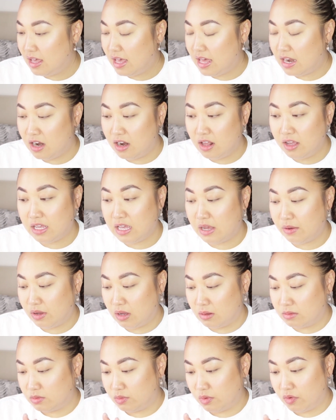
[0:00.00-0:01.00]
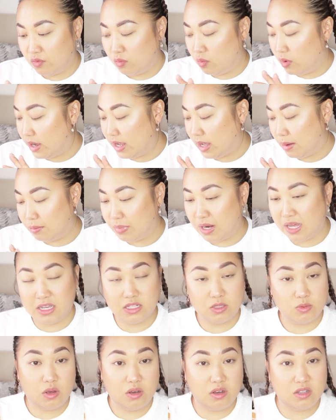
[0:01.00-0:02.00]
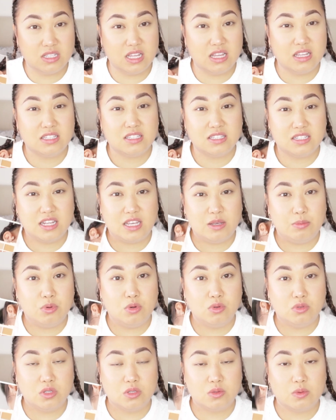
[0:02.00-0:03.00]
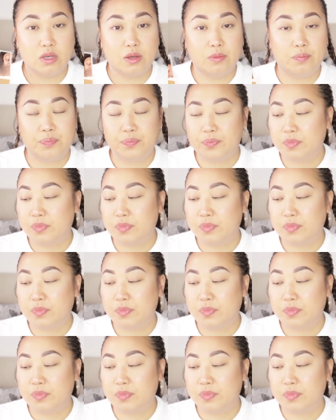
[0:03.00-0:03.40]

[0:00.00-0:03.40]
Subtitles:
and I like how it comes with white and black as well because they're staples as well.